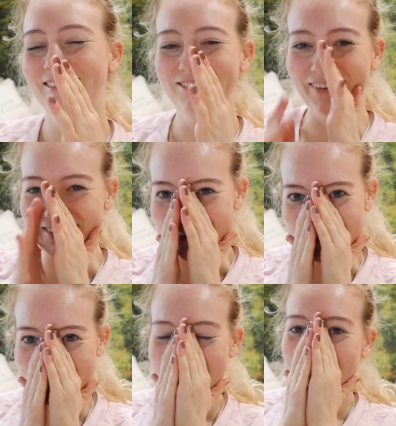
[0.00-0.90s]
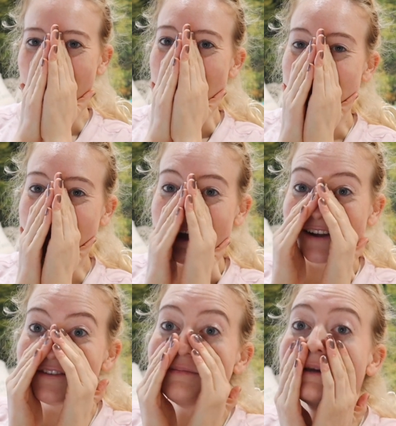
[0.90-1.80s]
my gosh, I'm
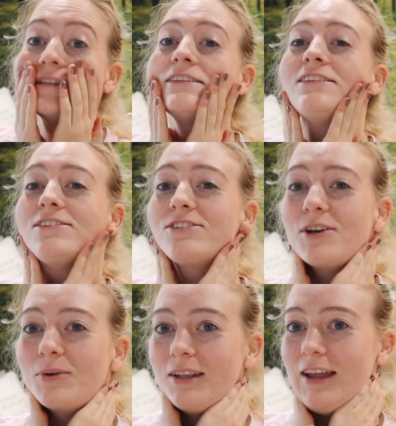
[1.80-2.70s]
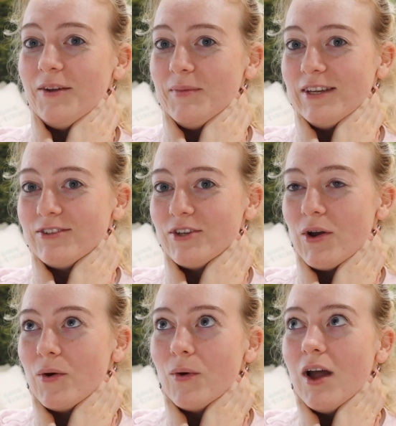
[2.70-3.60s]
laughing because this is so unlike me.
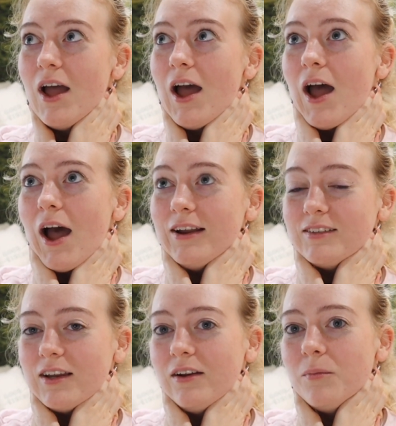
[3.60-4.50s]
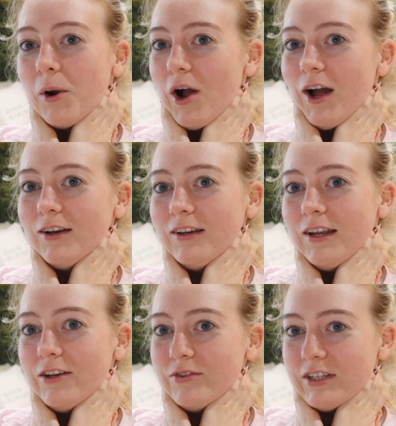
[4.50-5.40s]
So I studied abroad
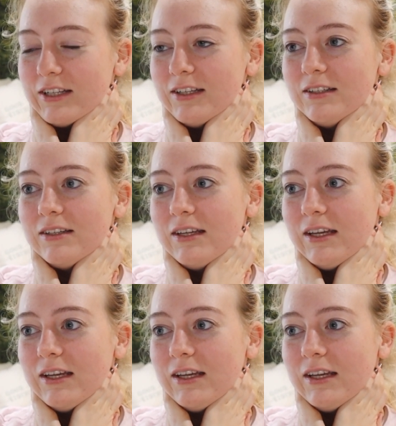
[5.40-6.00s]
in New Zealand